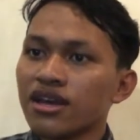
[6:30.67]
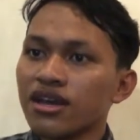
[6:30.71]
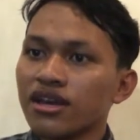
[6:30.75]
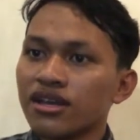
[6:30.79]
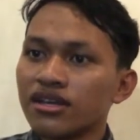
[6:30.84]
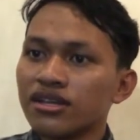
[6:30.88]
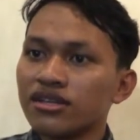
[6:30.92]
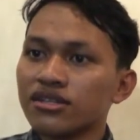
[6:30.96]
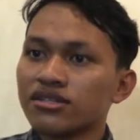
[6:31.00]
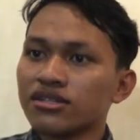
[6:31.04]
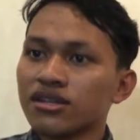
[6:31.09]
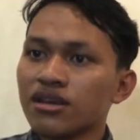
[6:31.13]

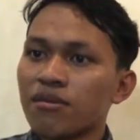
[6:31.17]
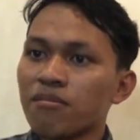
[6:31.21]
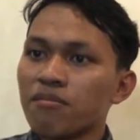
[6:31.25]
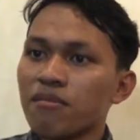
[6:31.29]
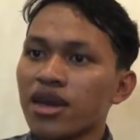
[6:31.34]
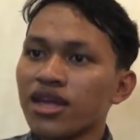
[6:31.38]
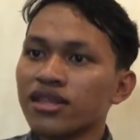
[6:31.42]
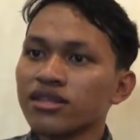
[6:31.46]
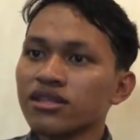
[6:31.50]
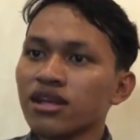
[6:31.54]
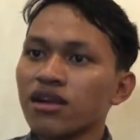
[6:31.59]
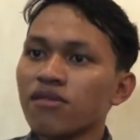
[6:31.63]
is a
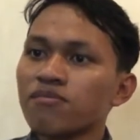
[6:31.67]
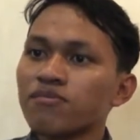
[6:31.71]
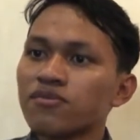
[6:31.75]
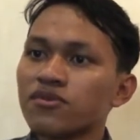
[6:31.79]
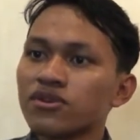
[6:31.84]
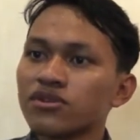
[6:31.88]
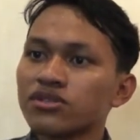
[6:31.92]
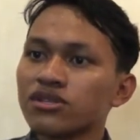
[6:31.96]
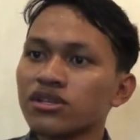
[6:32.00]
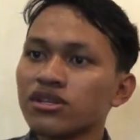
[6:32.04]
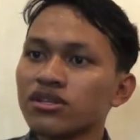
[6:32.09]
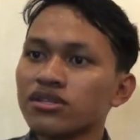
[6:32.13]
mental
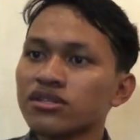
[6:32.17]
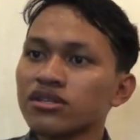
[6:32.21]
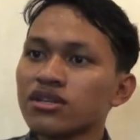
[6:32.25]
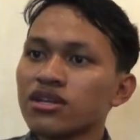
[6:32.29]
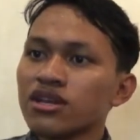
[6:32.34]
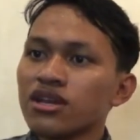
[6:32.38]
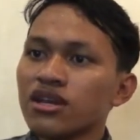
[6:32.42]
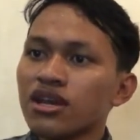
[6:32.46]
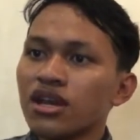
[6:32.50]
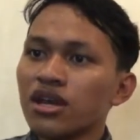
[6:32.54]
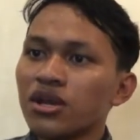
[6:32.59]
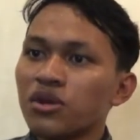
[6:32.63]
process
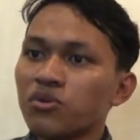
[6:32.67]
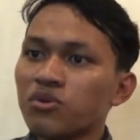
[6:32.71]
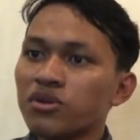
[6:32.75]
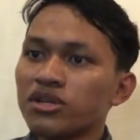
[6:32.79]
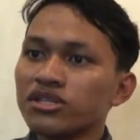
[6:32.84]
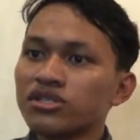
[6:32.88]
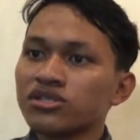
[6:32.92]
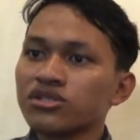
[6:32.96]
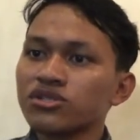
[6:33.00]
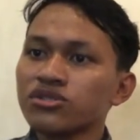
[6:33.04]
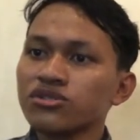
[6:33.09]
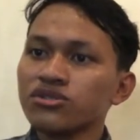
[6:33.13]
in which
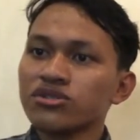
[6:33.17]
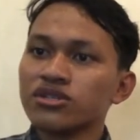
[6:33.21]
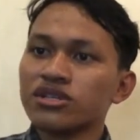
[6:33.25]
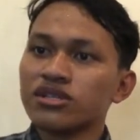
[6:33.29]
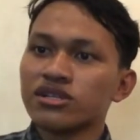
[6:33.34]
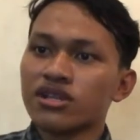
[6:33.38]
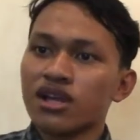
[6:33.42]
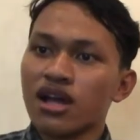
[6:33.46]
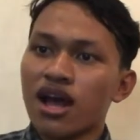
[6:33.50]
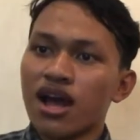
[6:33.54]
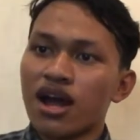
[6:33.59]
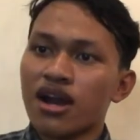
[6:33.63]
students
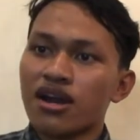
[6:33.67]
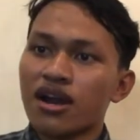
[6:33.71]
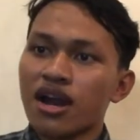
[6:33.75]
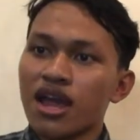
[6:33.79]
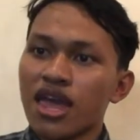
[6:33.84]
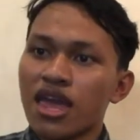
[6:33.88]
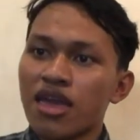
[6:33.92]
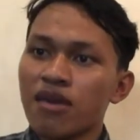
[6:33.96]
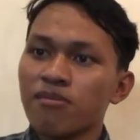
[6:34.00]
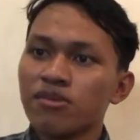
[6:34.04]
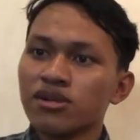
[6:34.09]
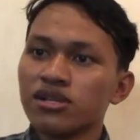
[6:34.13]
are
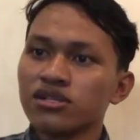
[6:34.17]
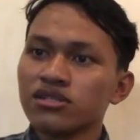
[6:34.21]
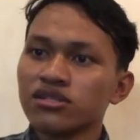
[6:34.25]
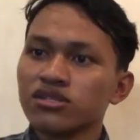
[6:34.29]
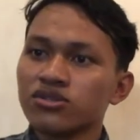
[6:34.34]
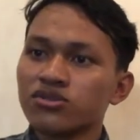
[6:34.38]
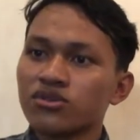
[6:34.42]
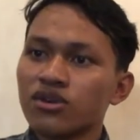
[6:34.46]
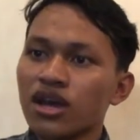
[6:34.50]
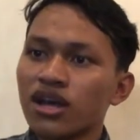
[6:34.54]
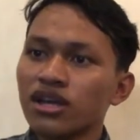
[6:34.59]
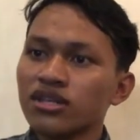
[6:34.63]
able
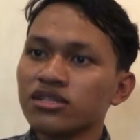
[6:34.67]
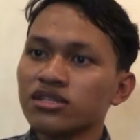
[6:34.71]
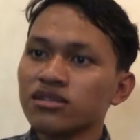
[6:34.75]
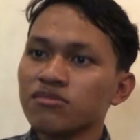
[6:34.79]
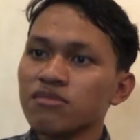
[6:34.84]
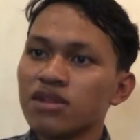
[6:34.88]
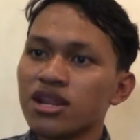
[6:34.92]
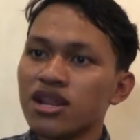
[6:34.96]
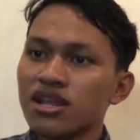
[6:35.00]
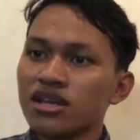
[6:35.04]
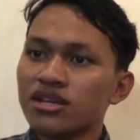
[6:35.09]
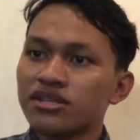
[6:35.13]
to
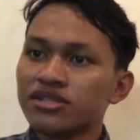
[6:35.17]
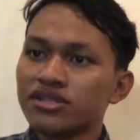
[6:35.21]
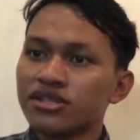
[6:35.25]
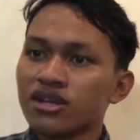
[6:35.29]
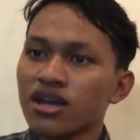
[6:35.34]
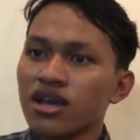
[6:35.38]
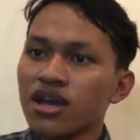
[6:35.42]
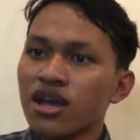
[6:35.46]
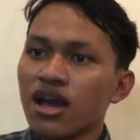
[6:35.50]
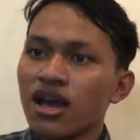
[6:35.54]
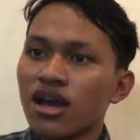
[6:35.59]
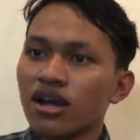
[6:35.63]
assimilate
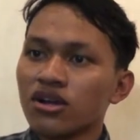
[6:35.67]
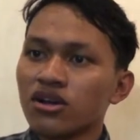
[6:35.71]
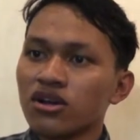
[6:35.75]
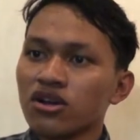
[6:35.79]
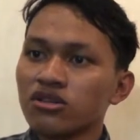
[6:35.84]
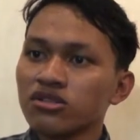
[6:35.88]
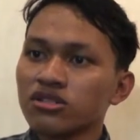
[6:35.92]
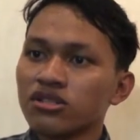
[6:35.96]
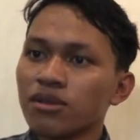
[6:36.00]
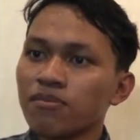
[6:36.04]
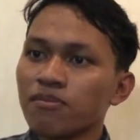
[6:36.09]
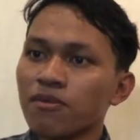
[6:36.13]
a
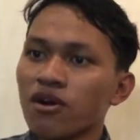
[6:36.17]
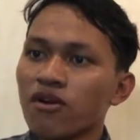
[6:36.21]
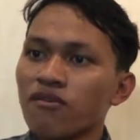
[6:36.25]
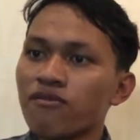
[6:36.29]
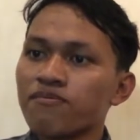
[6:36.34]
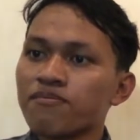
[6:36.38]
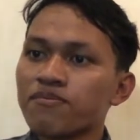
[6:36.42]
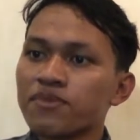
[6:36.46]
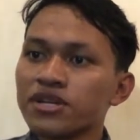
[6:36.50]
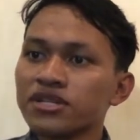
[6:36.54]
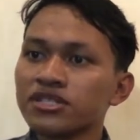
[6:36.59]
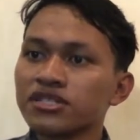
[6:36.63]
concept
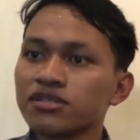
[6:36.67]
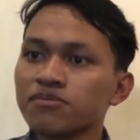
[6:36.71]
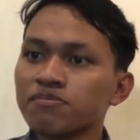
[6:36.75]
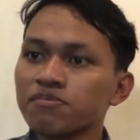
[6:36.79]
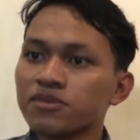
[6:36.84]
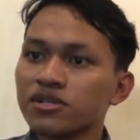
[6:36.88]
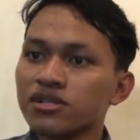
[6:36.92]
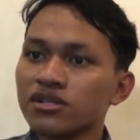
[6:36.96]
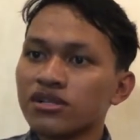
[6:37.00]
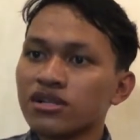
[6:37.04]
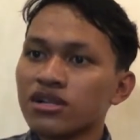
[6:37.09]
of principle.